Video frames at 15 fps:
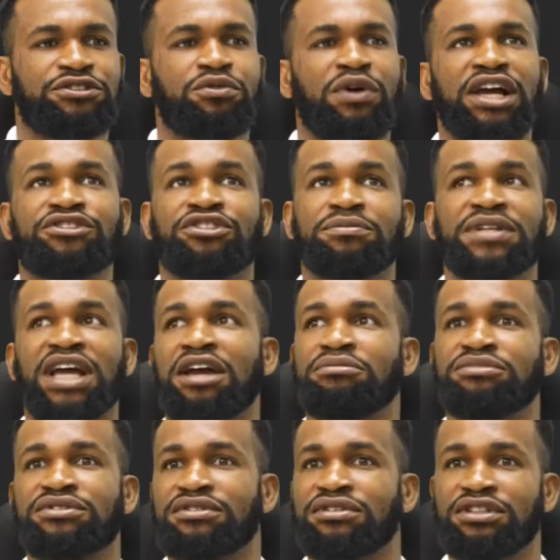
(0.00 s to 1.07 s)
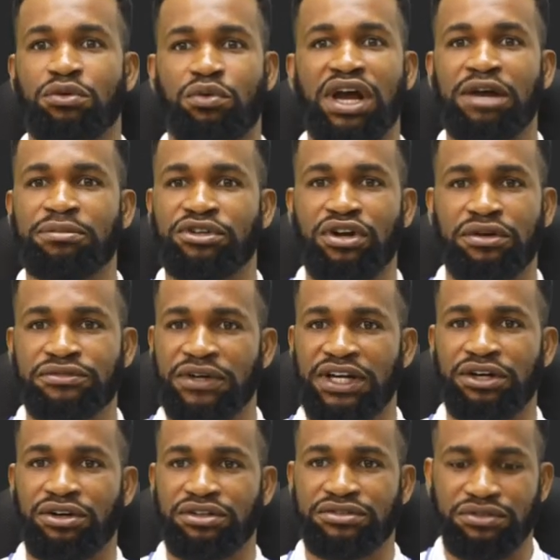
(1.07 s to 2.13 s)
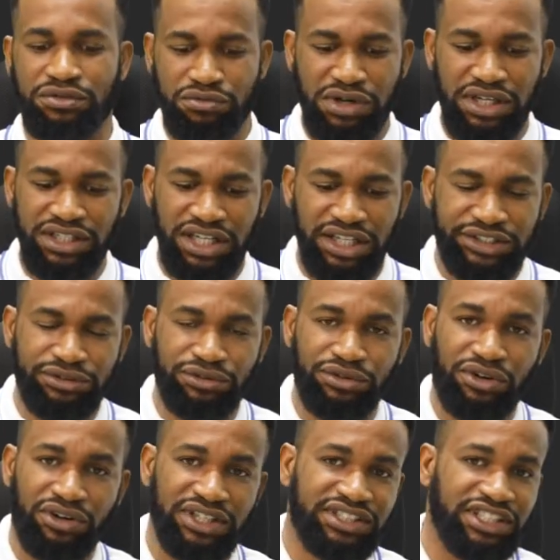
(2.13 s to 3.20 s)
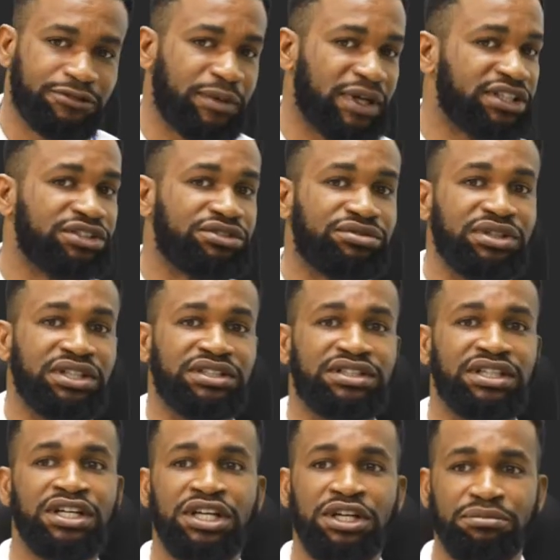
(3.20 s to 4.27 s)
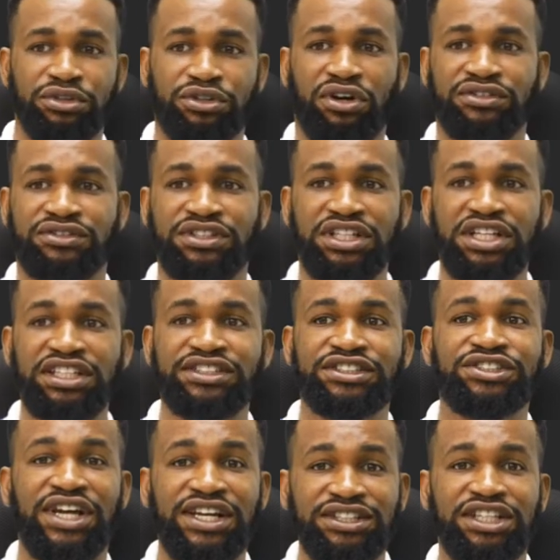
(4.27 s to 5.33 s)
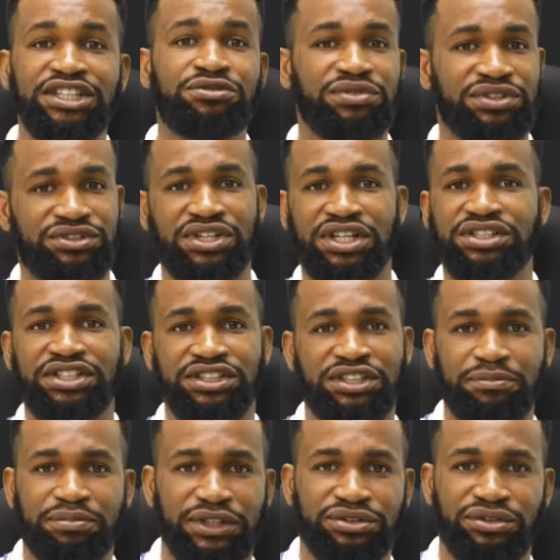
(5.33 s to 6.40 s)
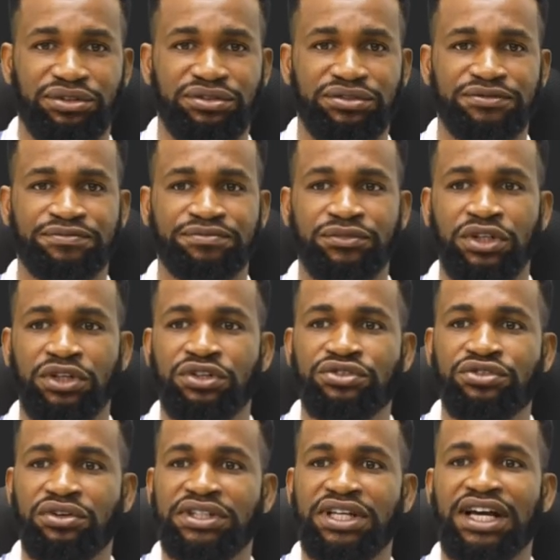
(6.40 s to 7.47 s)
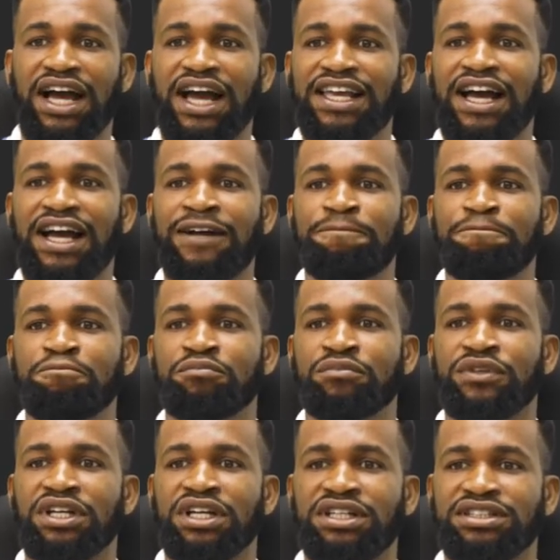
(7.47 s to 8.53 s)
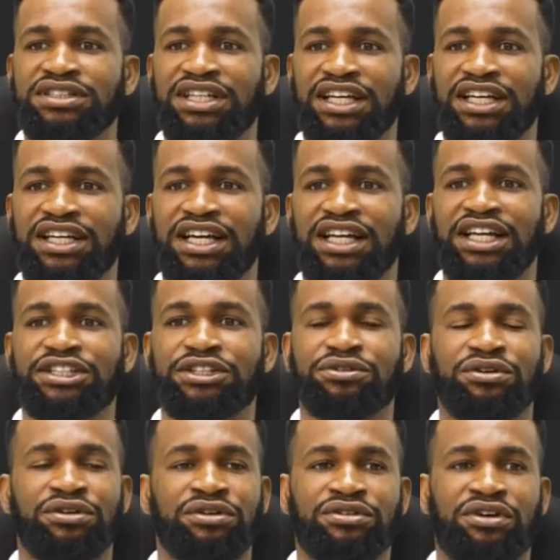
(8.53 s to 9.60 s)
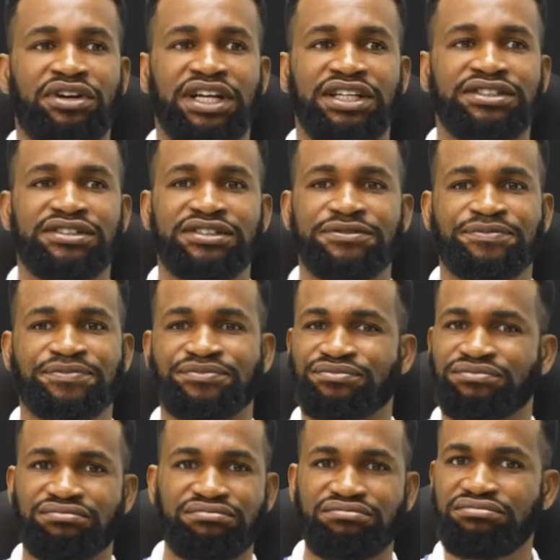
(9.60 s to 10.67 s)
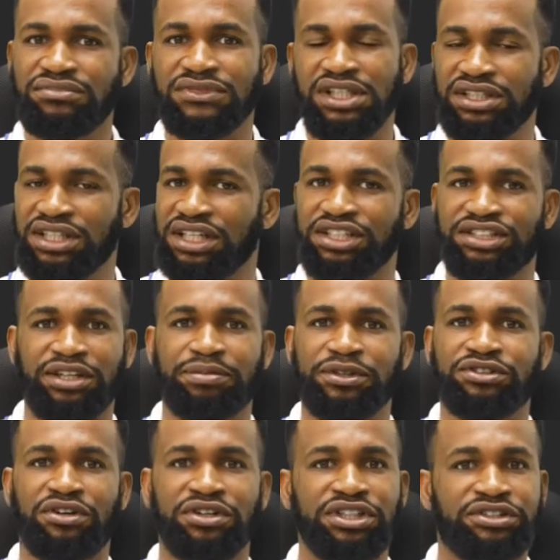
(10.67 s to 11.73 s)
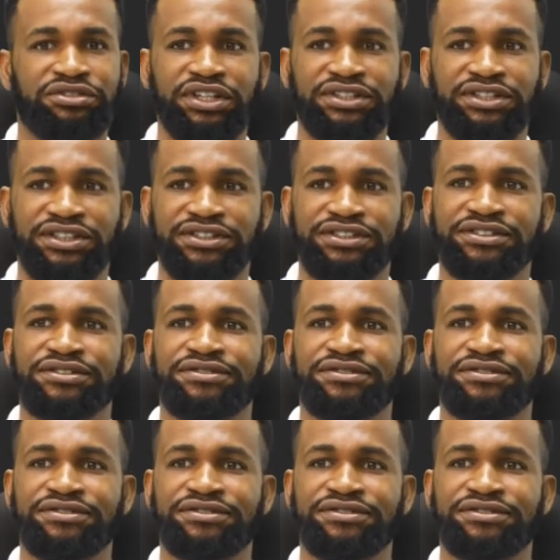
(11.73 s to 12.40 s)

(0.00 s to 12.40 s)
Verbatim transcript: is why sometimes the wire becomes very hot when electrical current is passing through it, because it changes with change in temperature. So the higher the electrical current, then the temperature increasing.